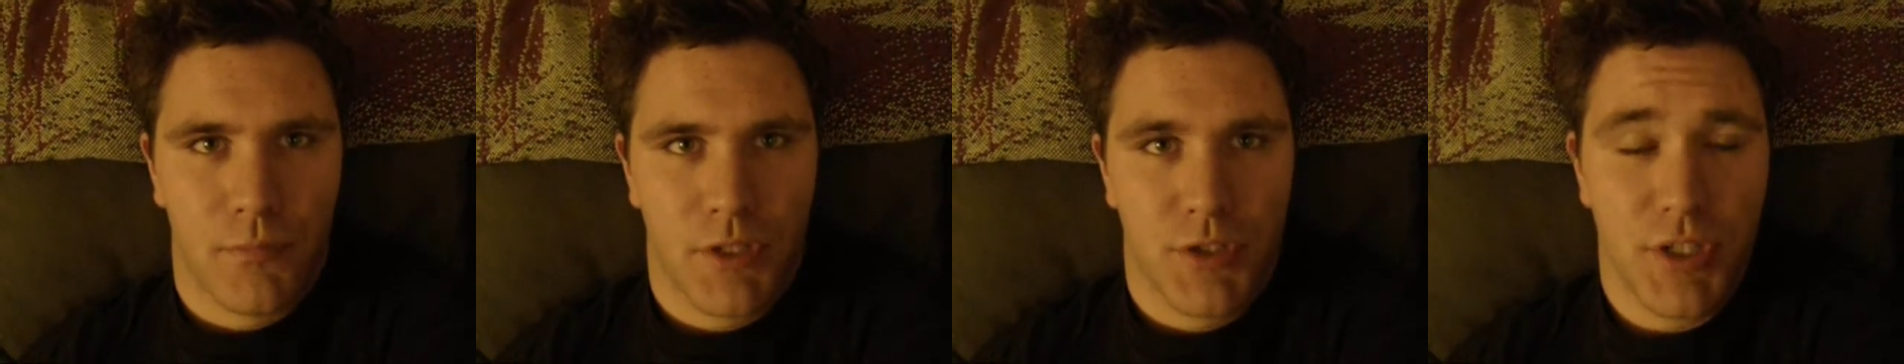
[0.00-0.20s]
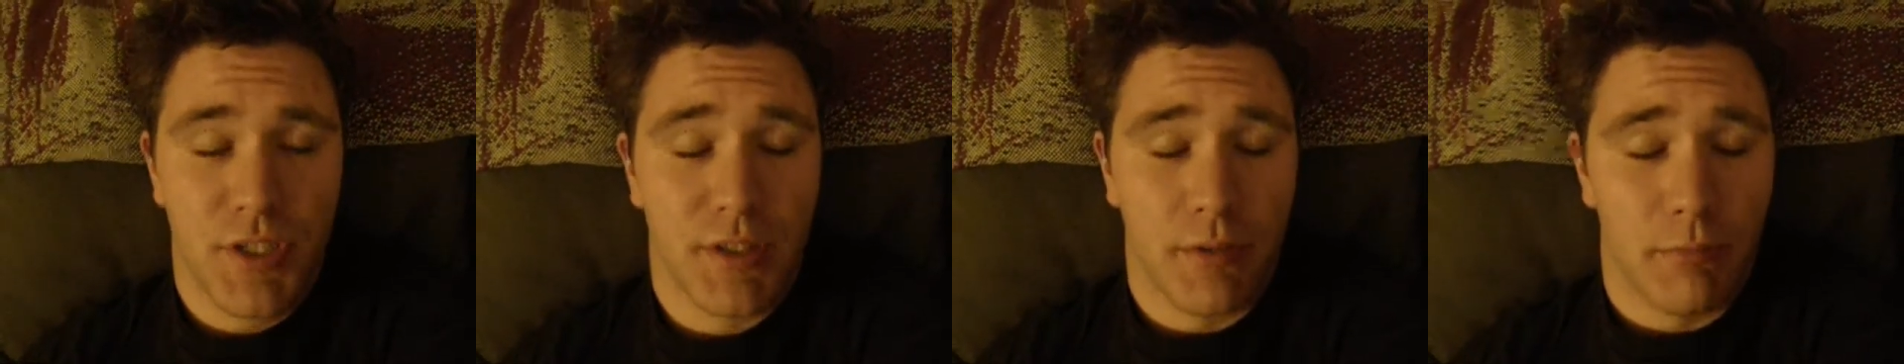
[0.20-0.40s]

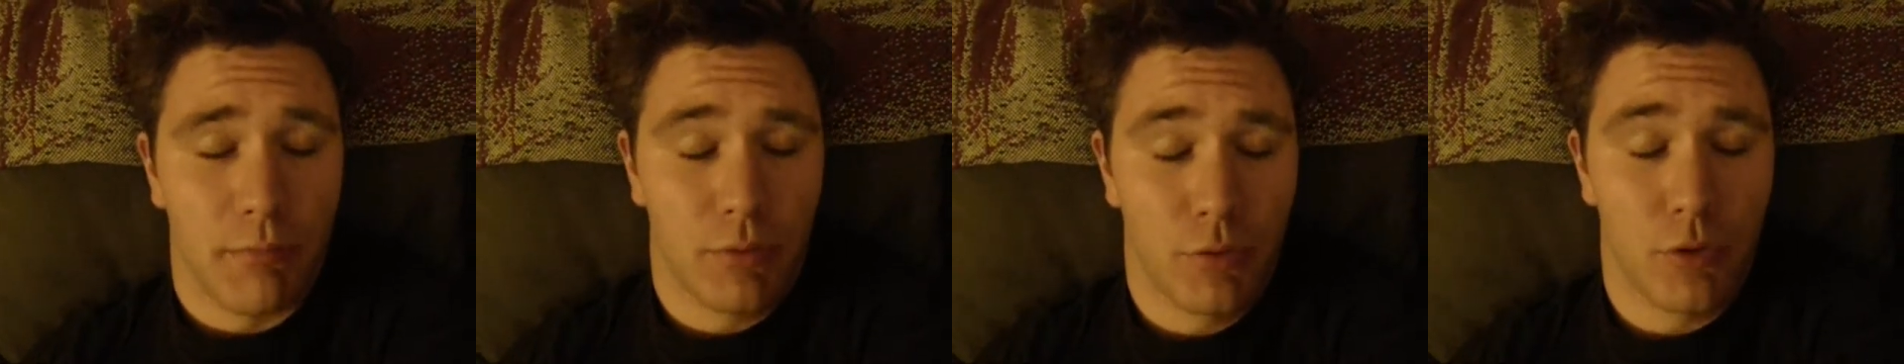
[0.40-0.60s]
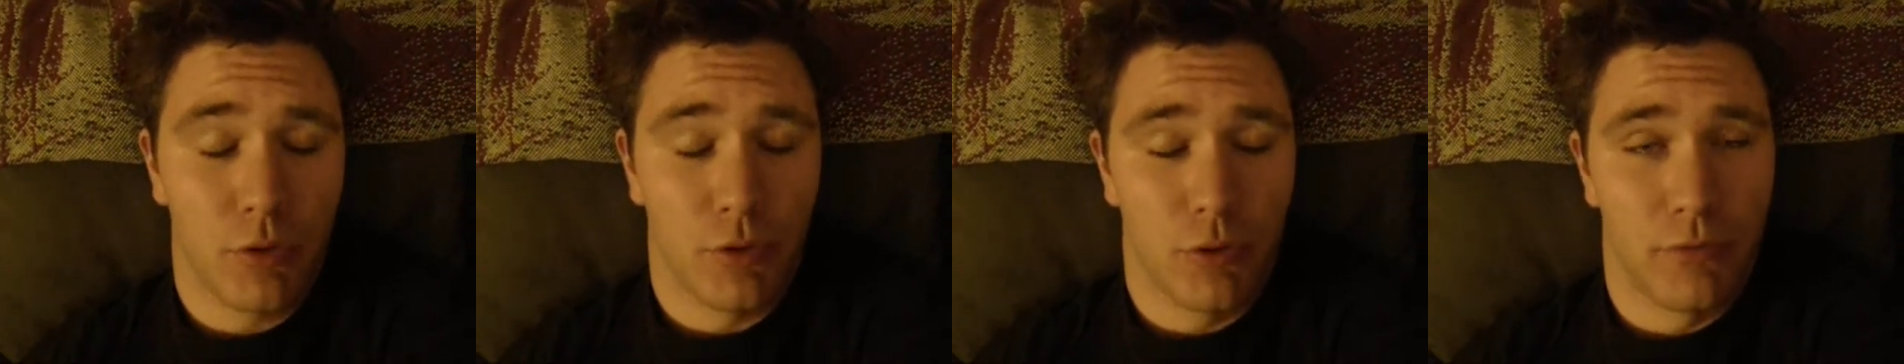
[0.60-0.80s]
She's
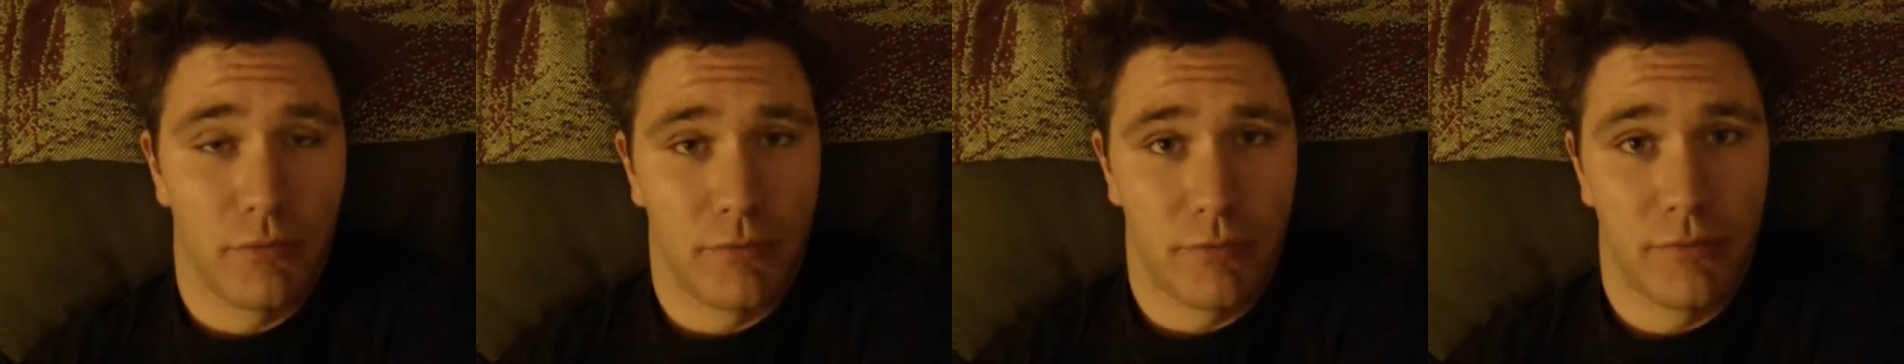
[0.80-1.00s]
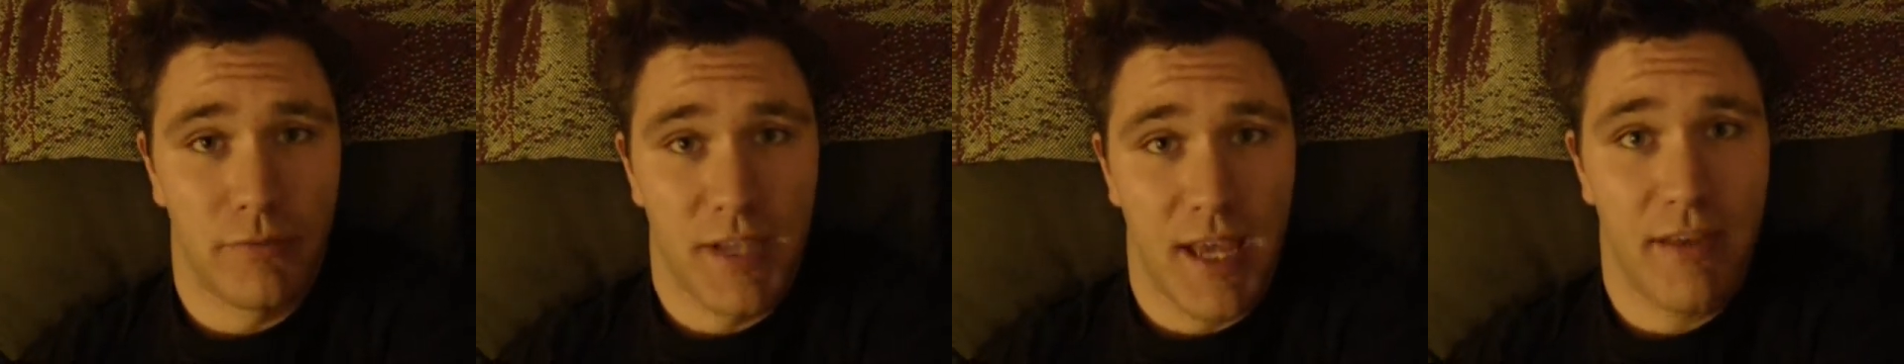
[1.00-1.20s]

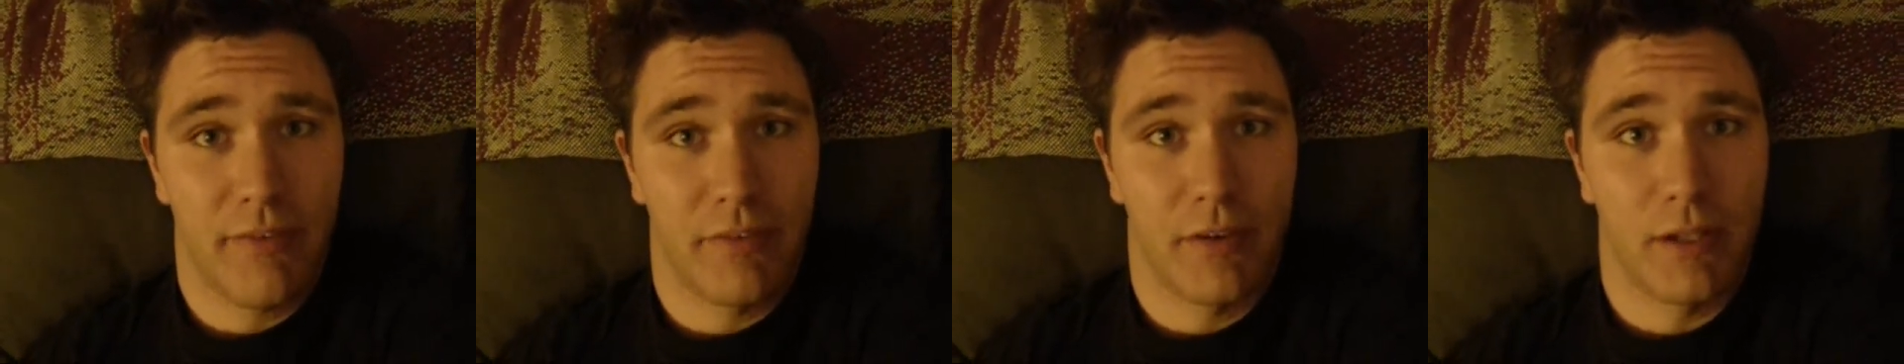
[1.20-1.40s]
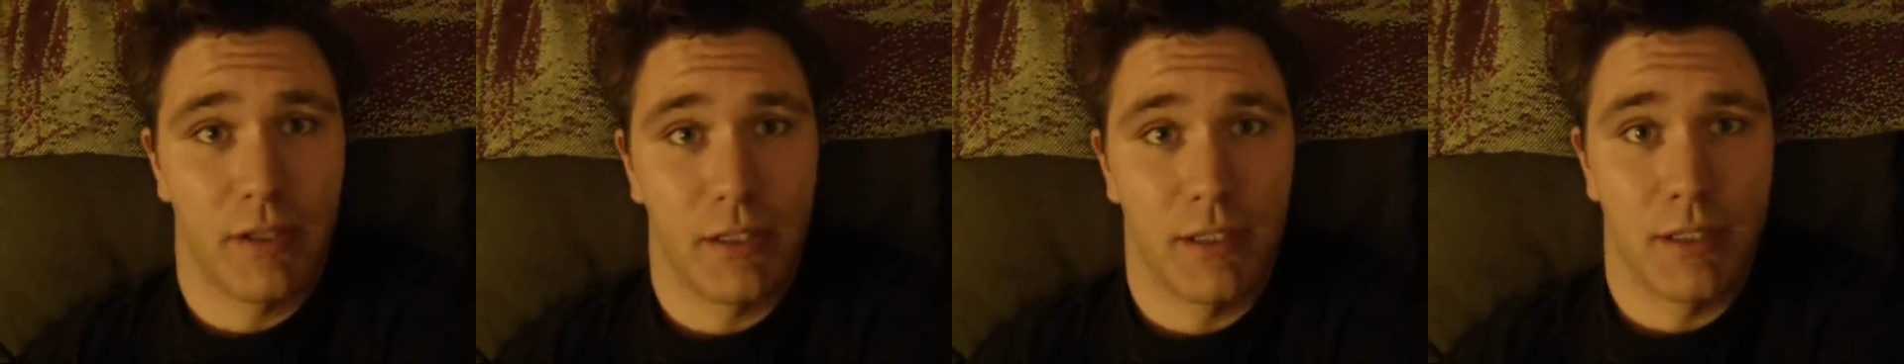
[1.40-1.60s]
improved,
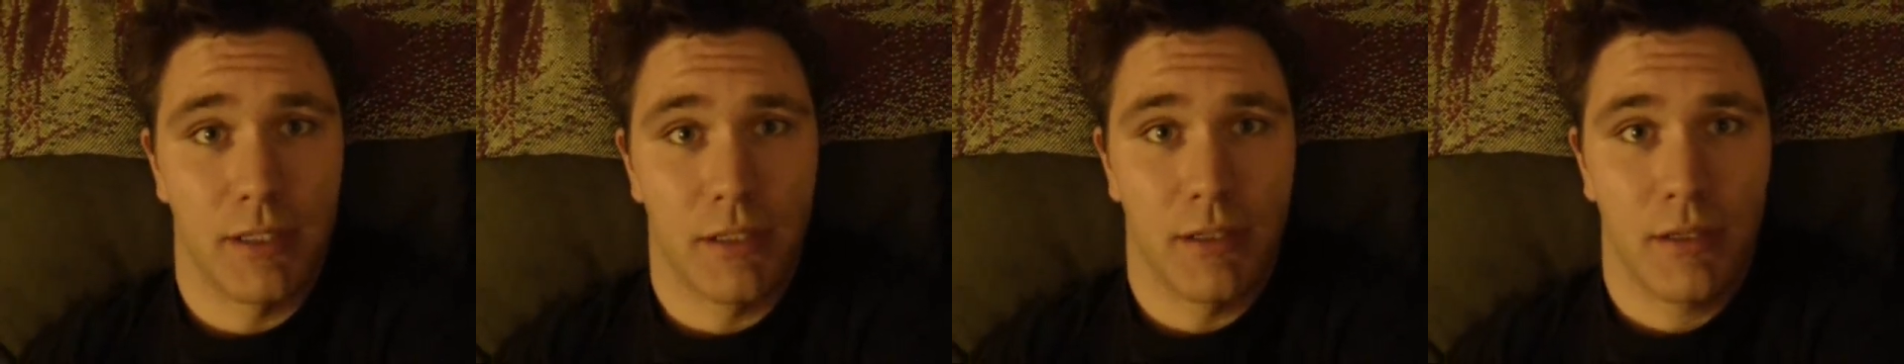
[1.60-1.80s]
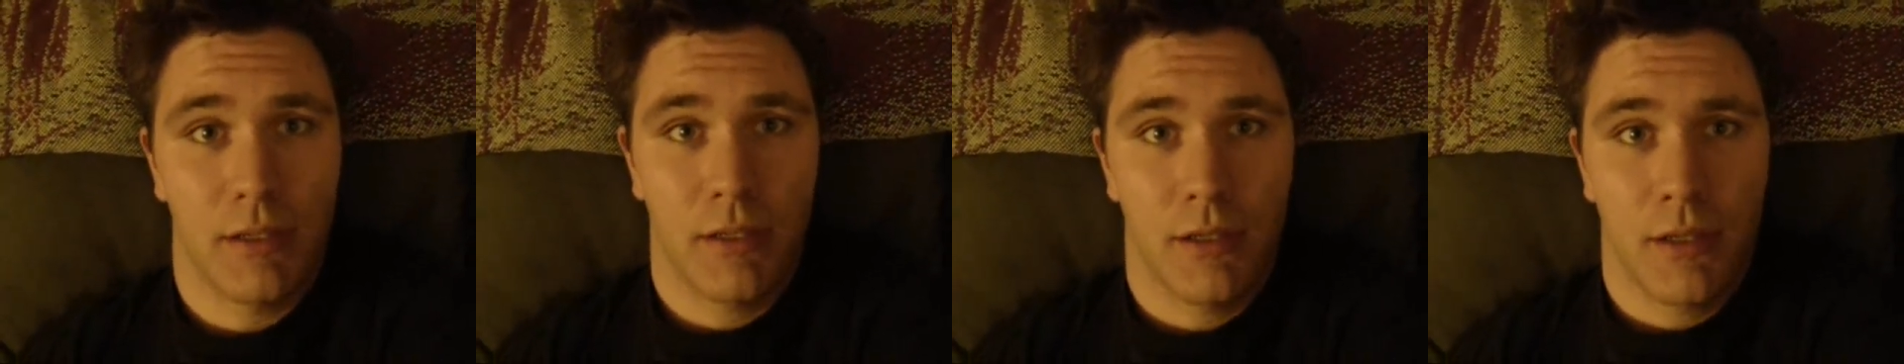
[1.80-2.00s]

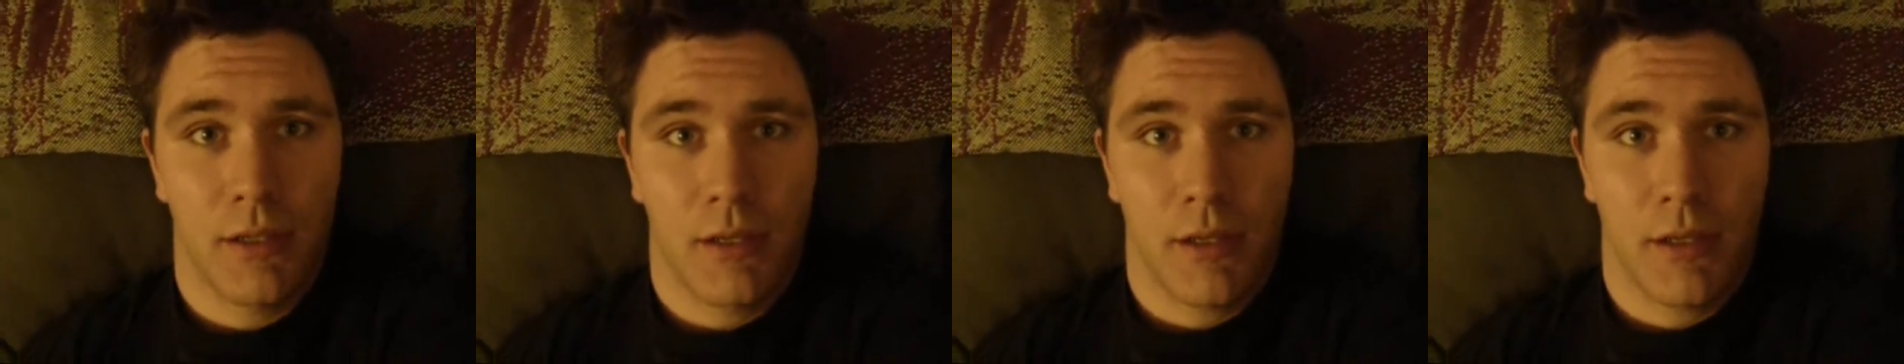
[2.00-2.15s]
definitely,